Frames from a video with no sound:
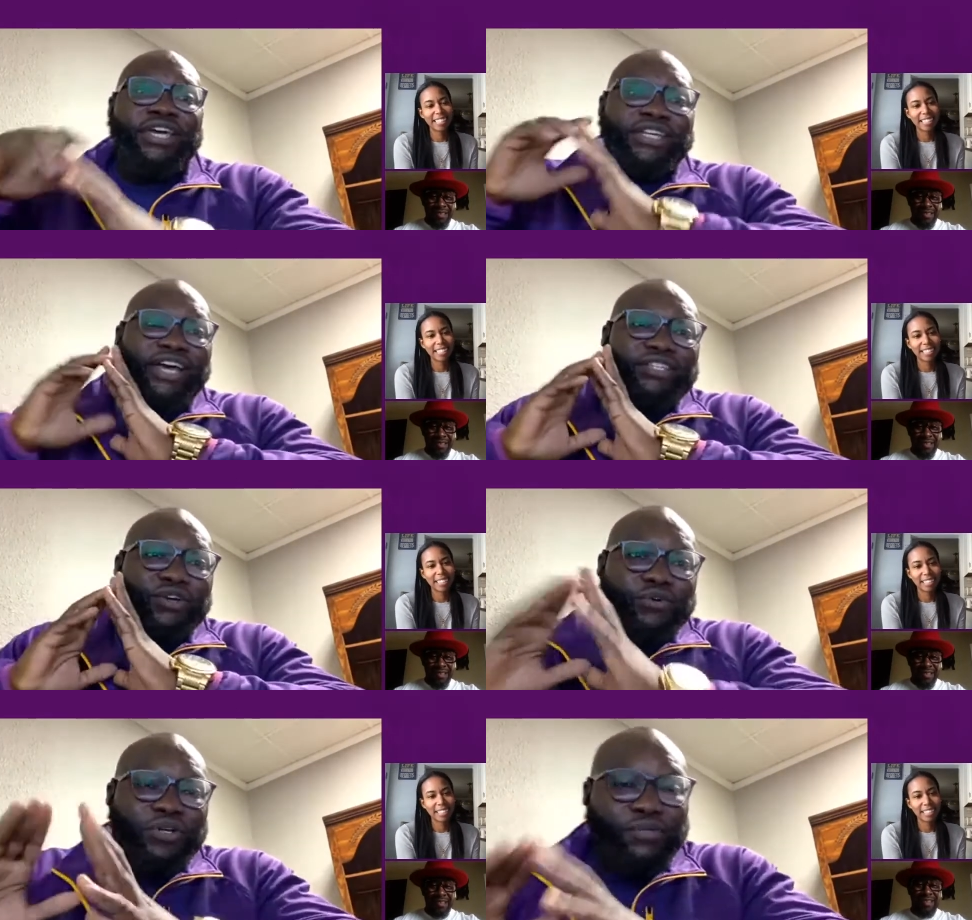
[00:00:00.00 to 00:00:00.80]
Speaker 1: There's a
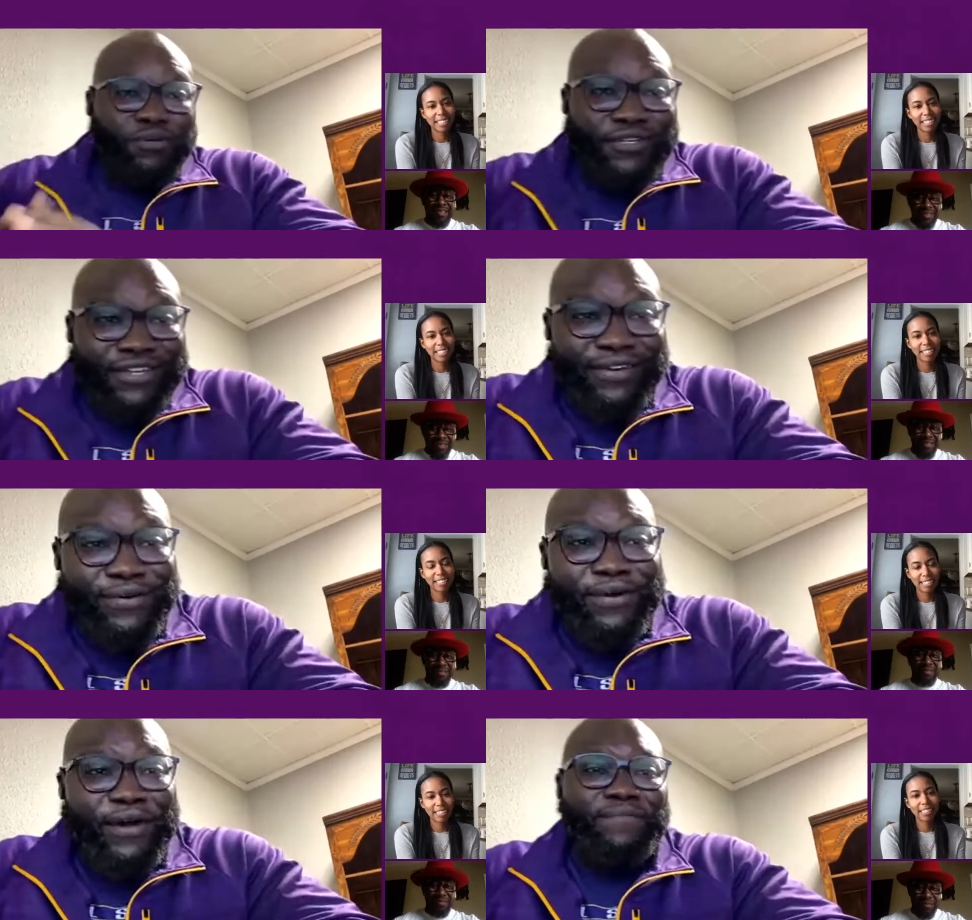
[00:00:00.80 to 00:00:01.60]
Christmas
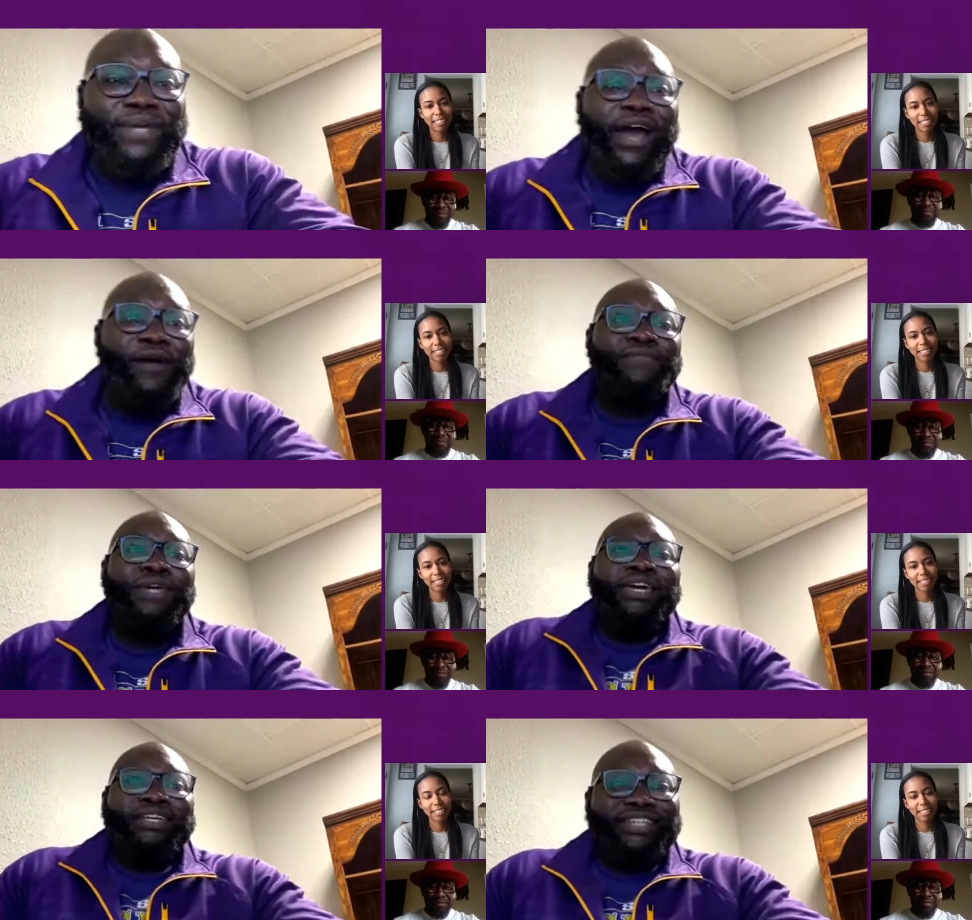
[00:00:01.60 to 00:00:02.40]
single coming out
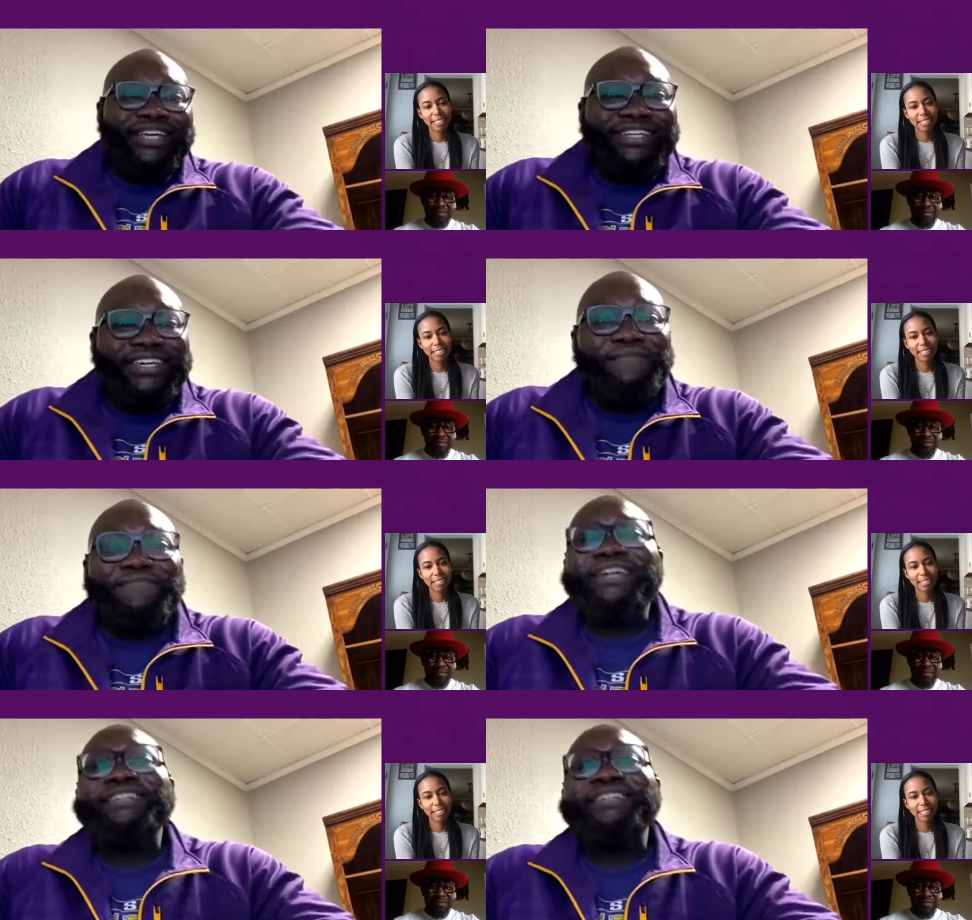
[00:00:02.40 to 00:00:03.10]
just to keep